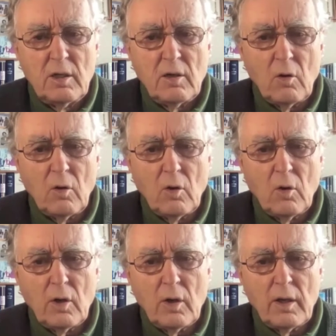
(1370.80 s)

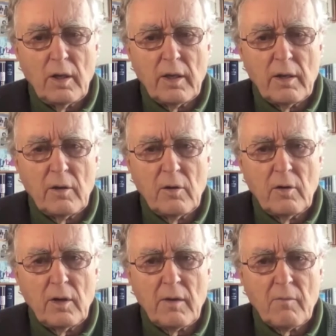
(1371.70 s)
or,
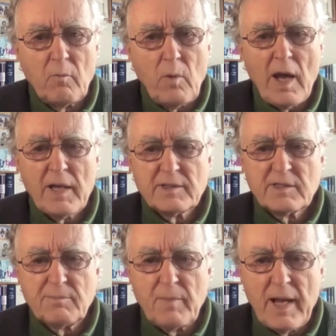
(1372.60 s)
a
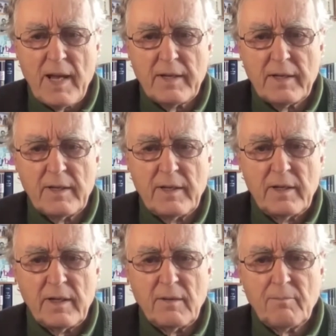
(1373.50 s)
wise man
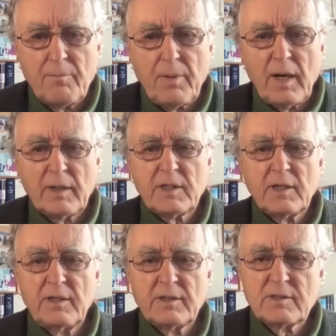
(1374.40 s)

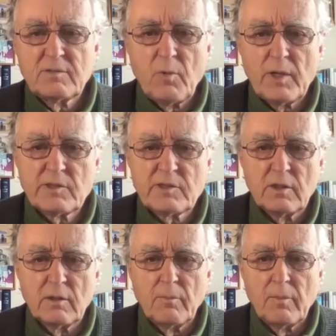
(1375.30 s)
imparting his
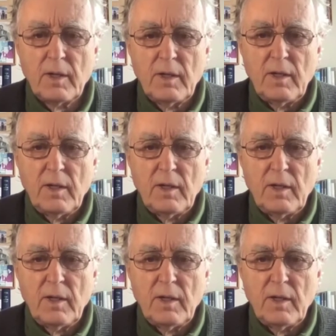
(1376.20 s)
wisdom.